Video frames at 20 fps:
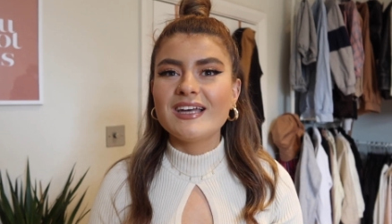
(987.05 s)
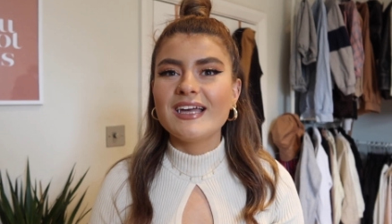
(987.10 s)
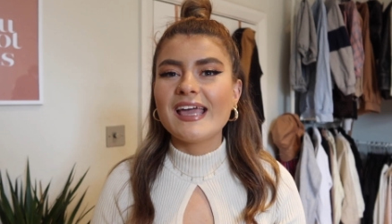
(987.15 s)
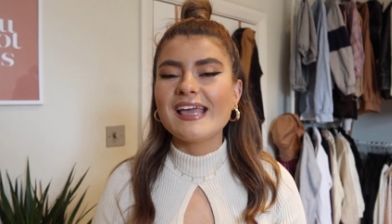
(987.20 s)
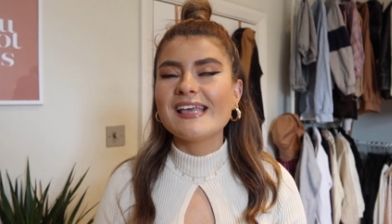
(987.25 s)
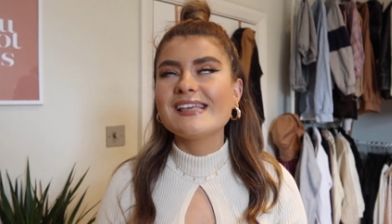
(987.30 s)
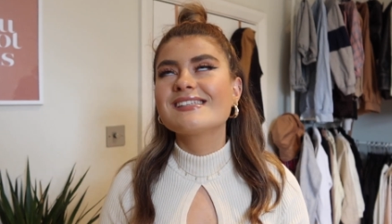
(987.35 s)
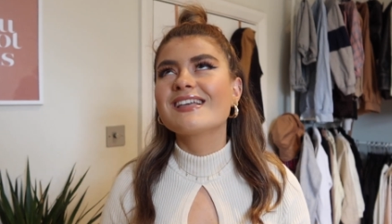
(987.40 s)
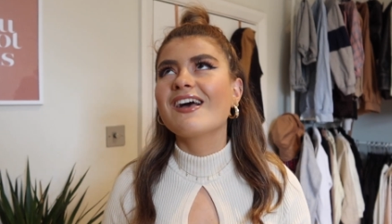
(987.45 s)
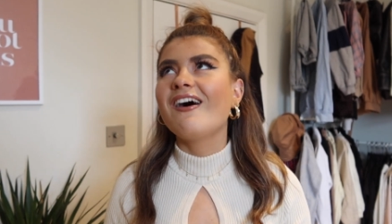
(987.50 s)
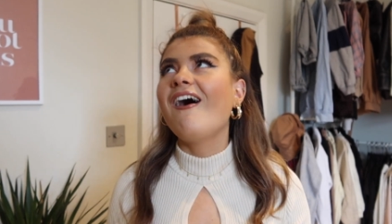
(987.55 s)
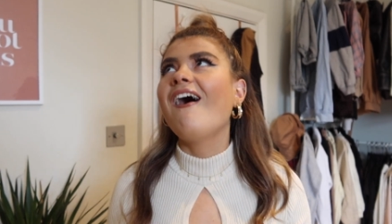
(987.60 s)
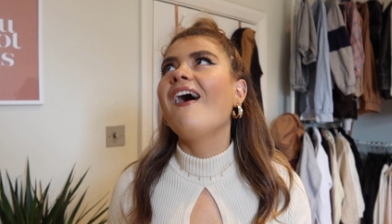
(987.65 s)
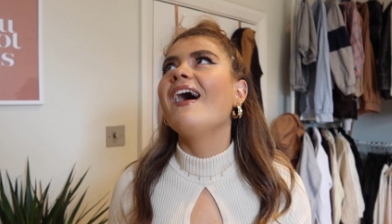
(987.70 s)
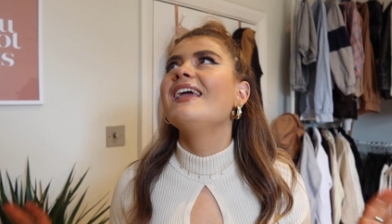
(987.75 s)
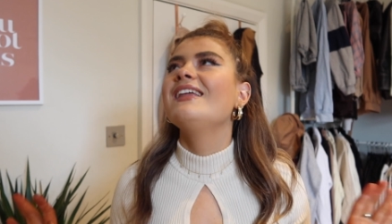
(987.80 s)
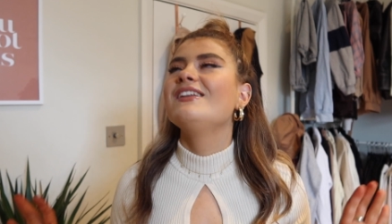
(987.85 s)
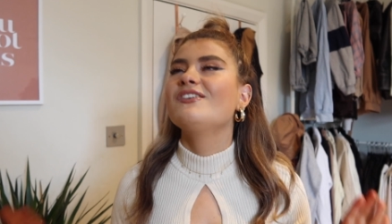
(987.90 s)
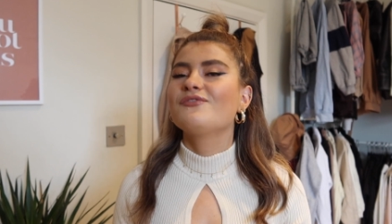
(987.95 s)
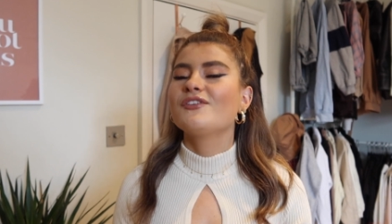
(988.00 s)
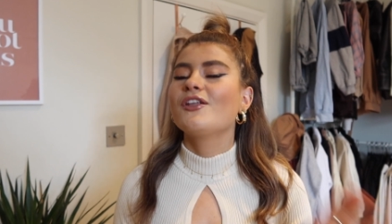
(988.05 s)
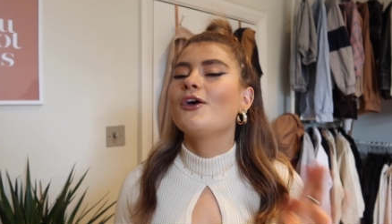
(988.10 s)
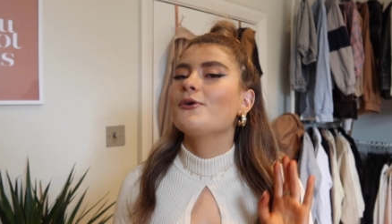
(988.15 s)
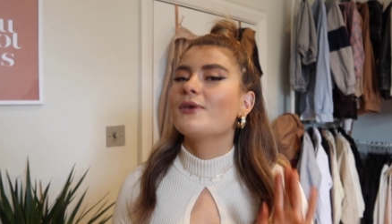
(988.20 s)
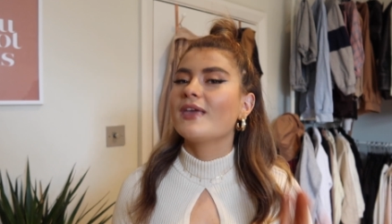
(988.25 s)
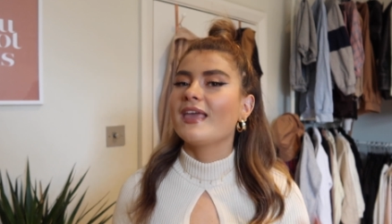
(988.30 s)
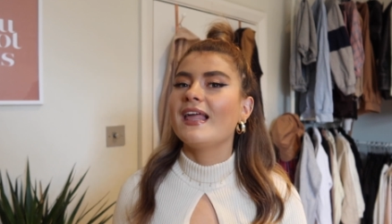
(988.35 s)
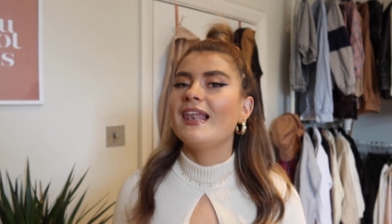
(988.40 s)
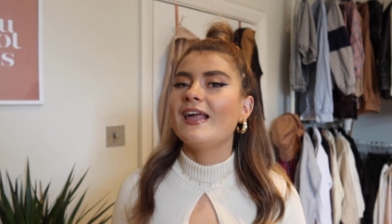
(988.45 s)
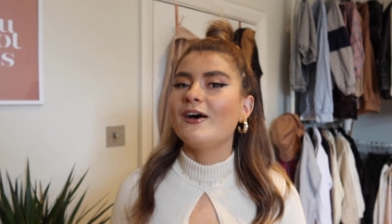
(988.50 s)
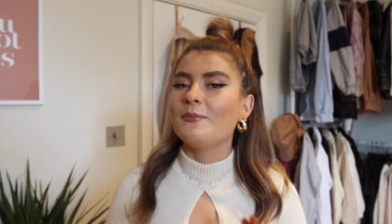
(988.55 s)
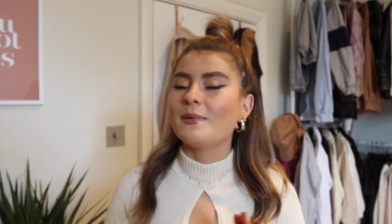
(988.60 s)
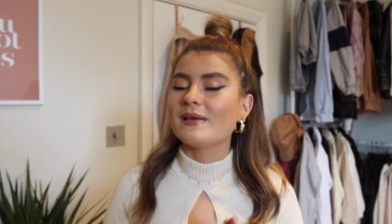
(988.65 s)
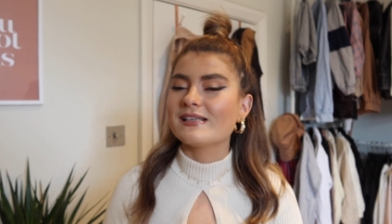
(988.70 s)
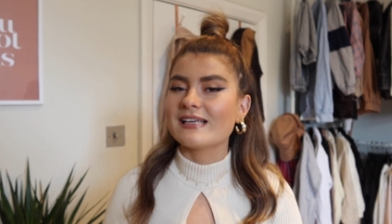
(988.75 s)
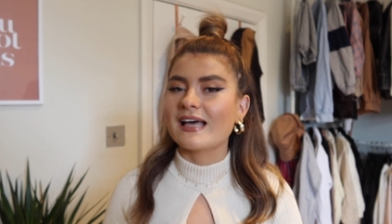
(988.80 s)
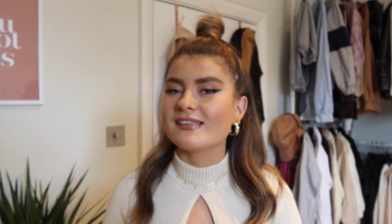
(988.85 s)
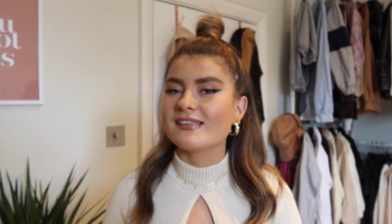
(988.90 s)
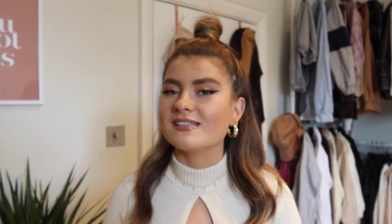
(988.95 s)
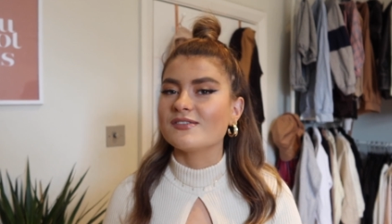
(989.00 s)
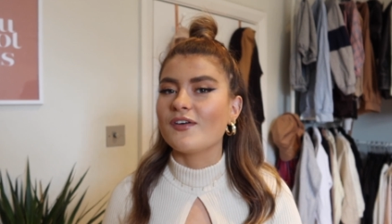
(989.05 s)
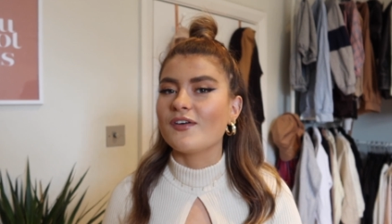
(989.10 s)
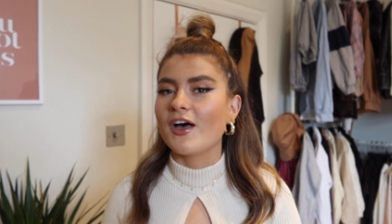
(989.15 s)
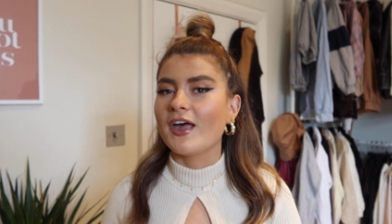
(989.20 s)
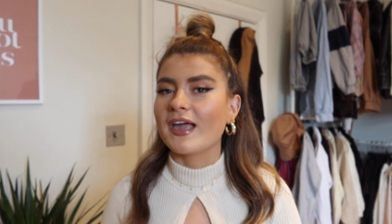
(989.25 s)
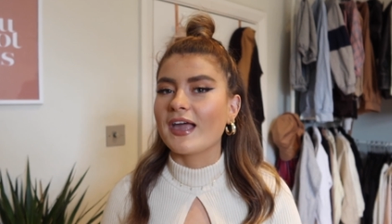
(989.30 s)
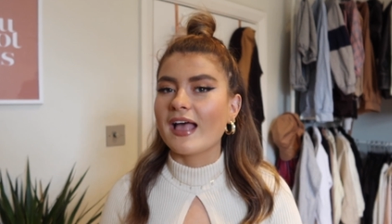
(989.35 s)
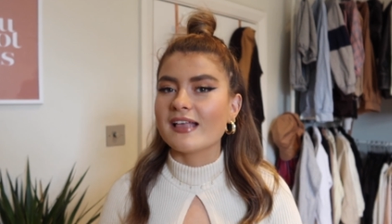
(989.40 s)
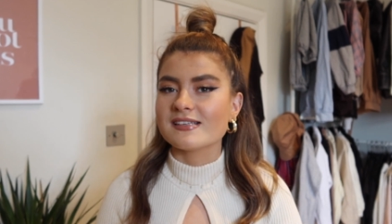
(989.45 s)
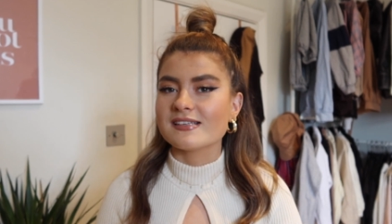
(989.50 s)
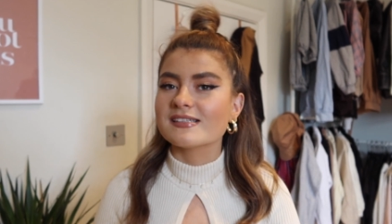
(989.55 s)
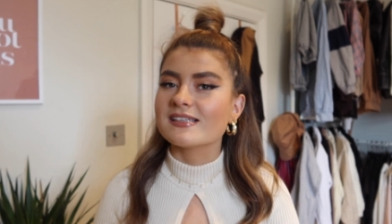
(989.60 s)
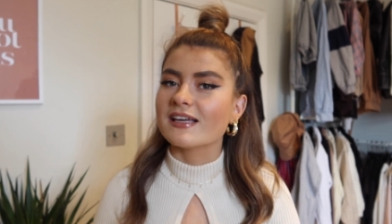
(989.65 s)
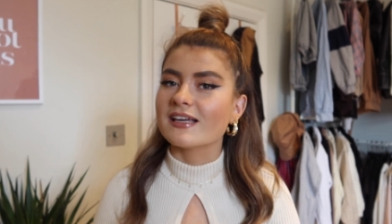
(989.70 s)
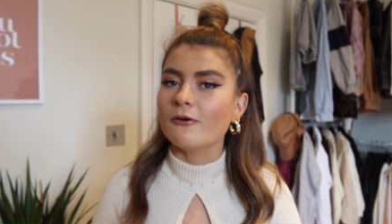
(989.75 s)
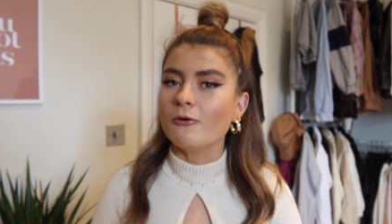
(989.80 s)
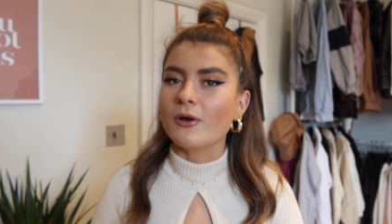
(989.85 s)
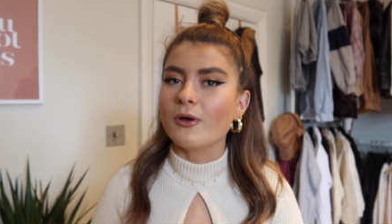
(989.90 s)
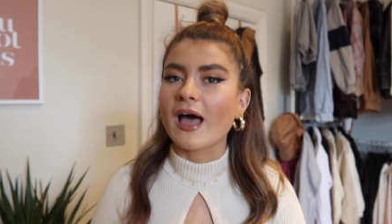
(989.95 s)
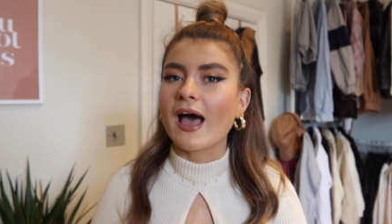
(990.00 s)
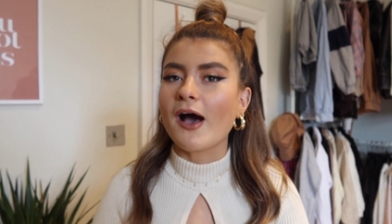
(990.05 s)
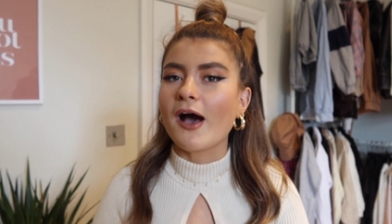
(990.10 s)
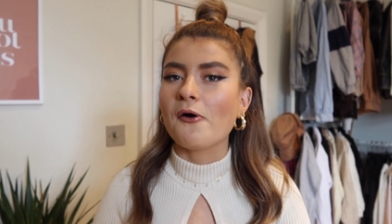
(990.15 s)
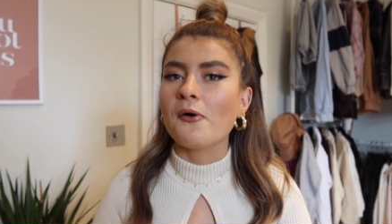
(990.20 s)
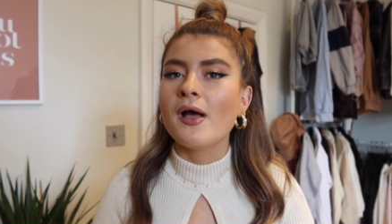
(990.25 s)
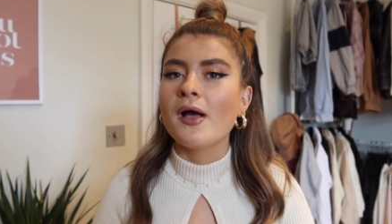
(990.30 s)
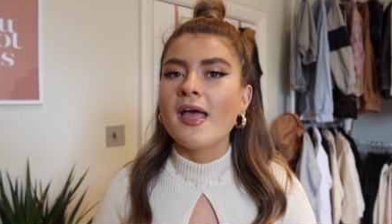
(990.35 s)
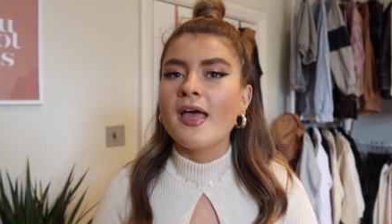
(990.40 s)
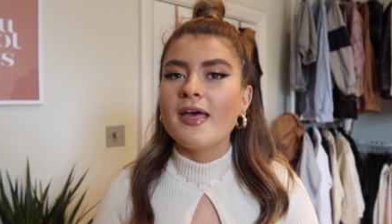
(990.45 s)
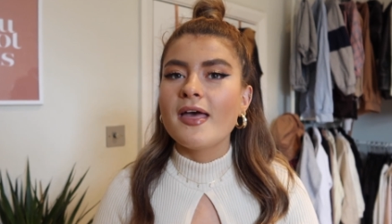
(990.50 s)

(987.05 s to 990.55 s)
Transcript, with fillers: It's kind of low-key a little bit satisfying as a single gal